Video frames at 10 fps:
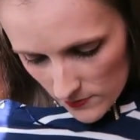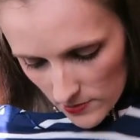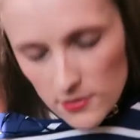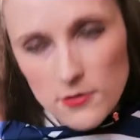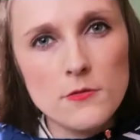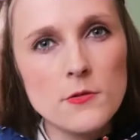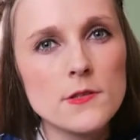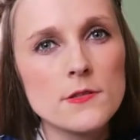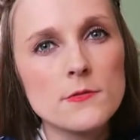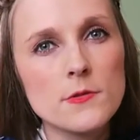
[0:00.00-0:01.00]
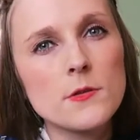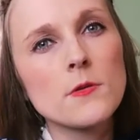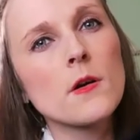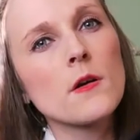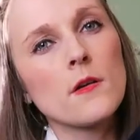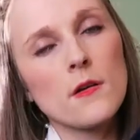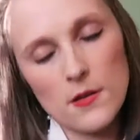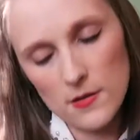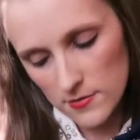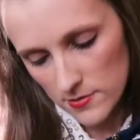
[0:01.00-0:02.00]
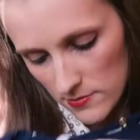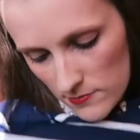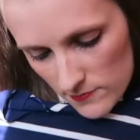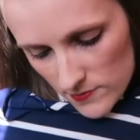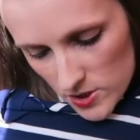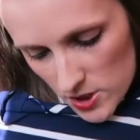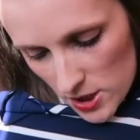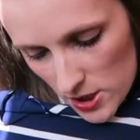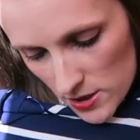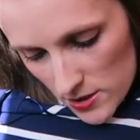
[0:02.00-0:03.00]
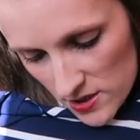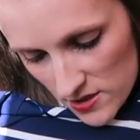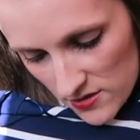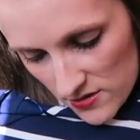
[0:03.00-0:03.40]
Quite a long one as well. You know, jeans.